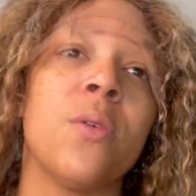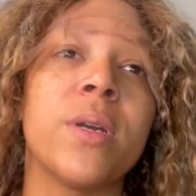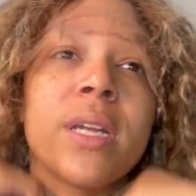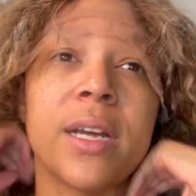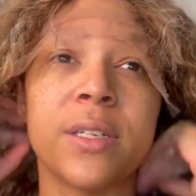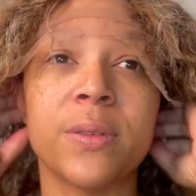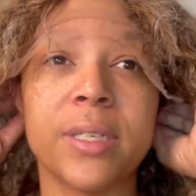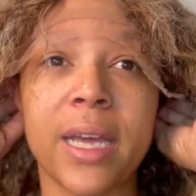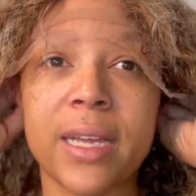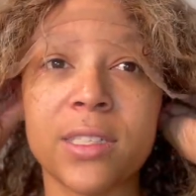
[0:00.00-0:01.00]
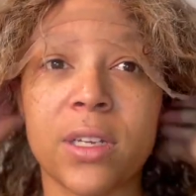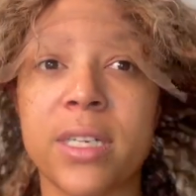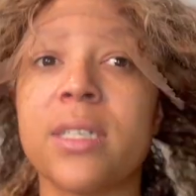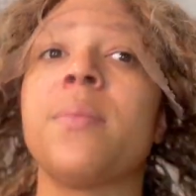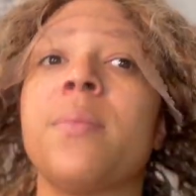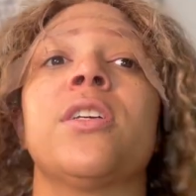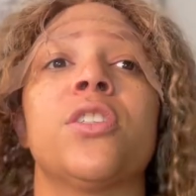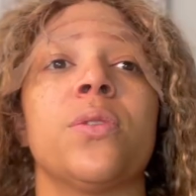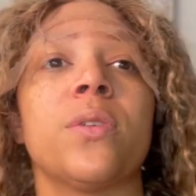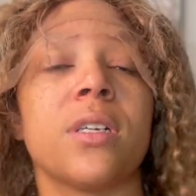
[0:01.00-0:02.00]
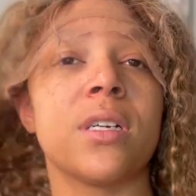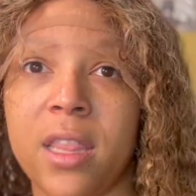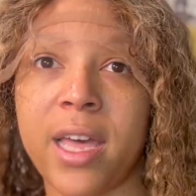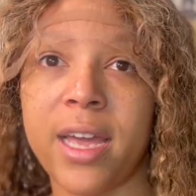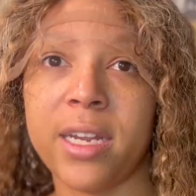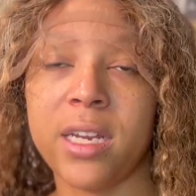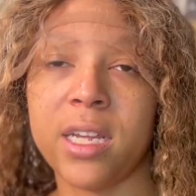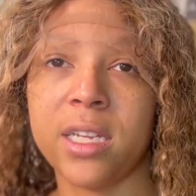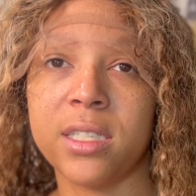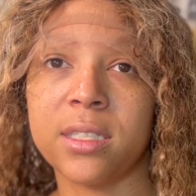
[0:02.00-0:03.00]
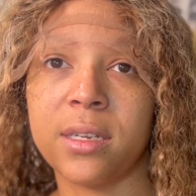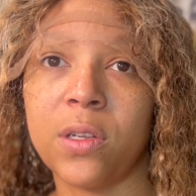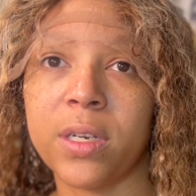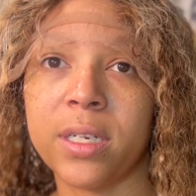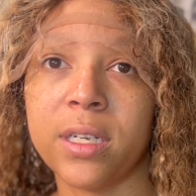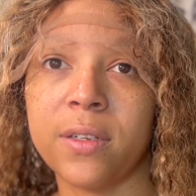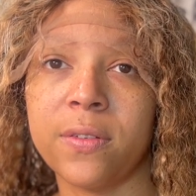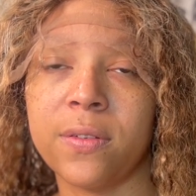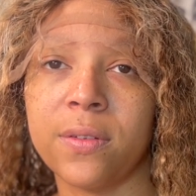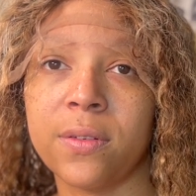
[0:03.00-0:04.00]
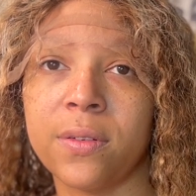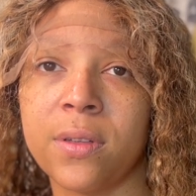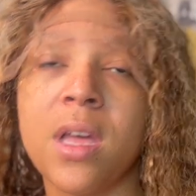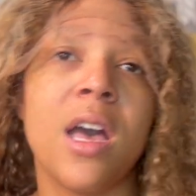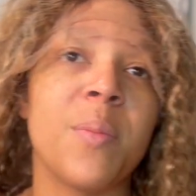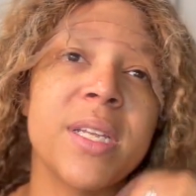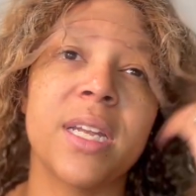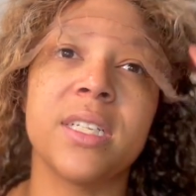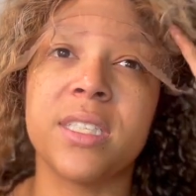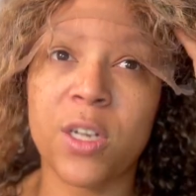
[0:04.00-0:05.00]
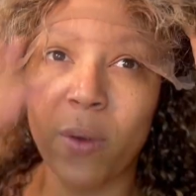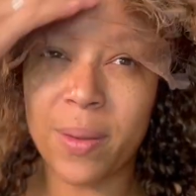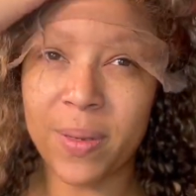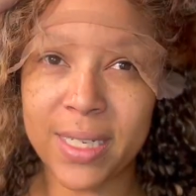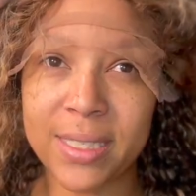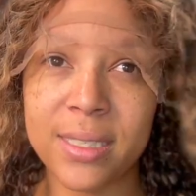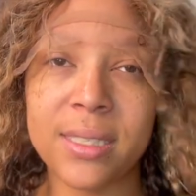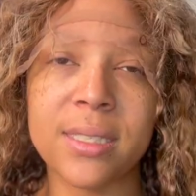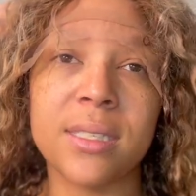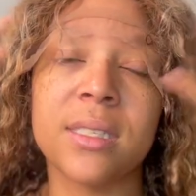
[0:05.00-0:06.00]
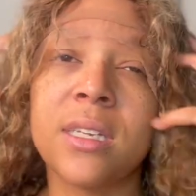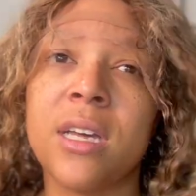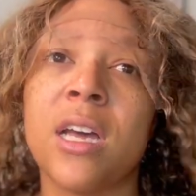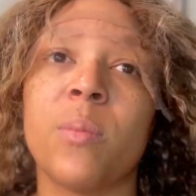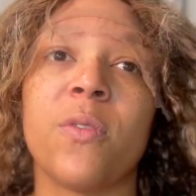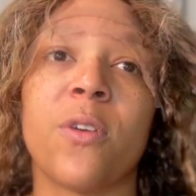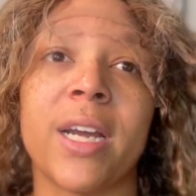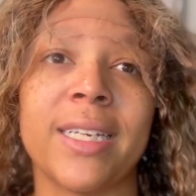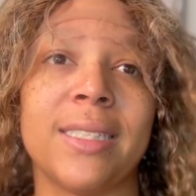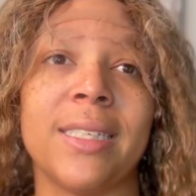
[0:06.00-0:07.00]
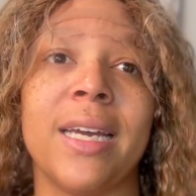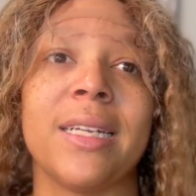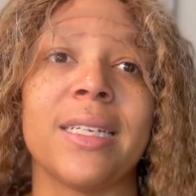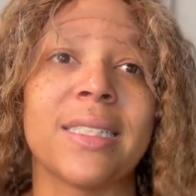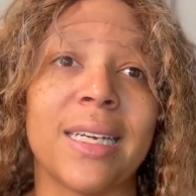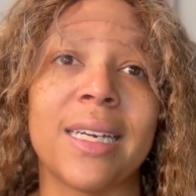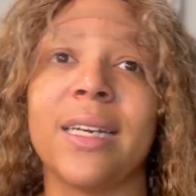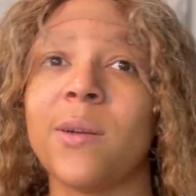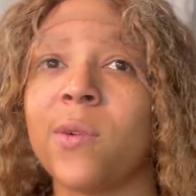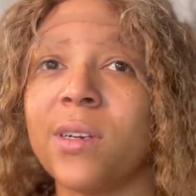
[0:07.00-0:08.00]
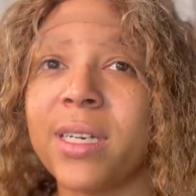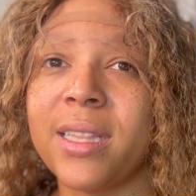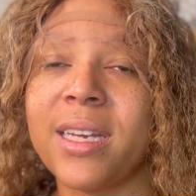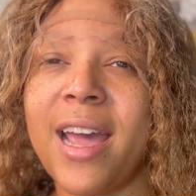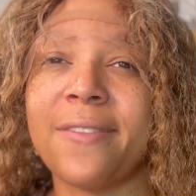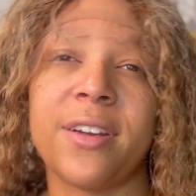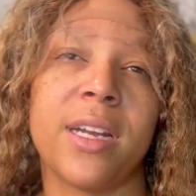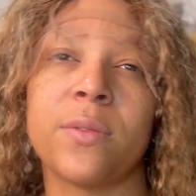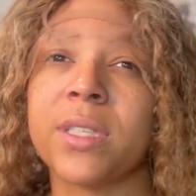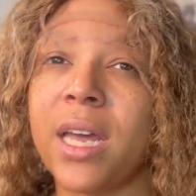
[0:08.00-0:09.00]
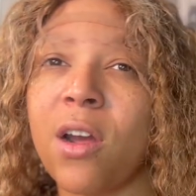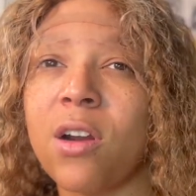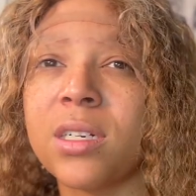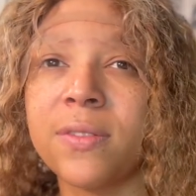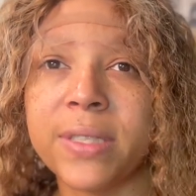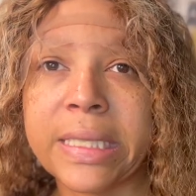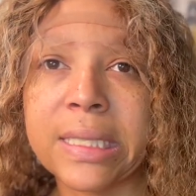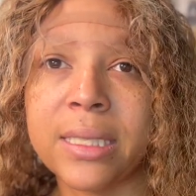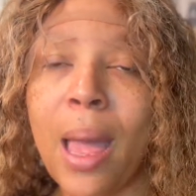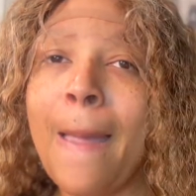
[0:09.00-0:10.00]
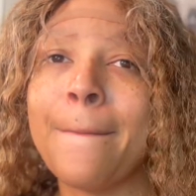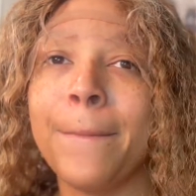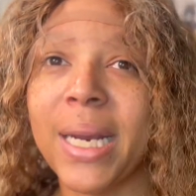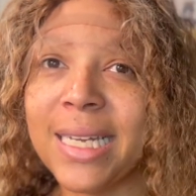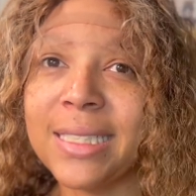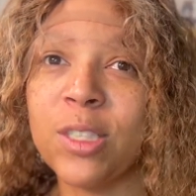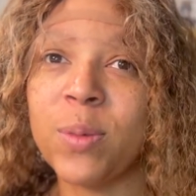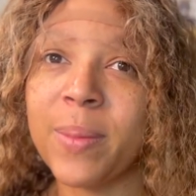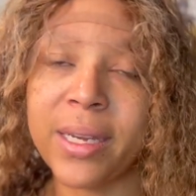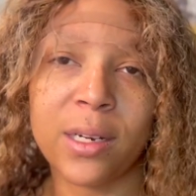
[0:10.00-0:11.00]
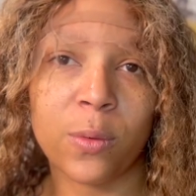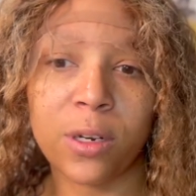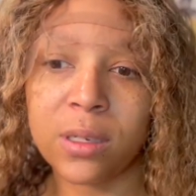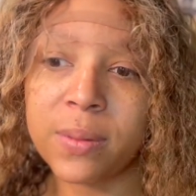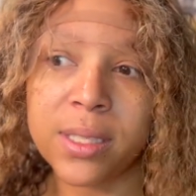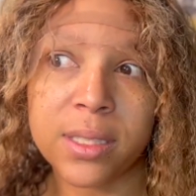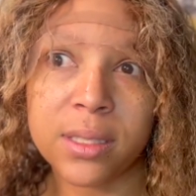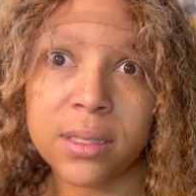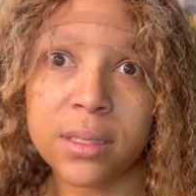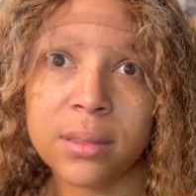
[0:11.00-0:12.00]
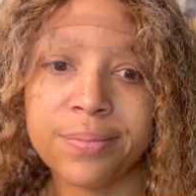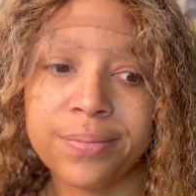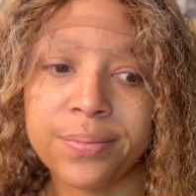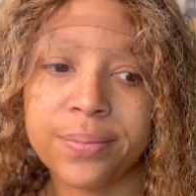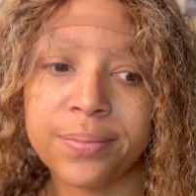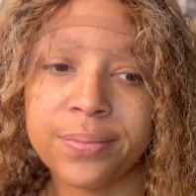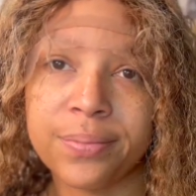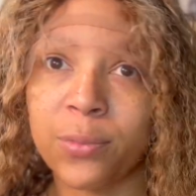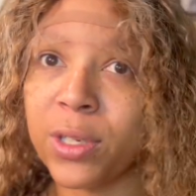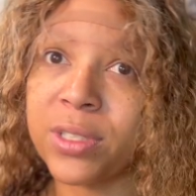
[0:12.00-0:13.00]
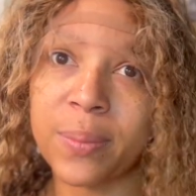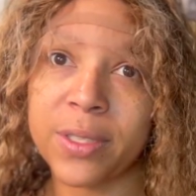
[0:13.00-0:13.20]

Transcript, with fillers: we're not doing that. So I need to make sure that it is long enough. I mean, that it's in the right places before I get to cutting because I cut it wrong. And then after that, it was kind of hard to fix, but I still be making it work because what else I'm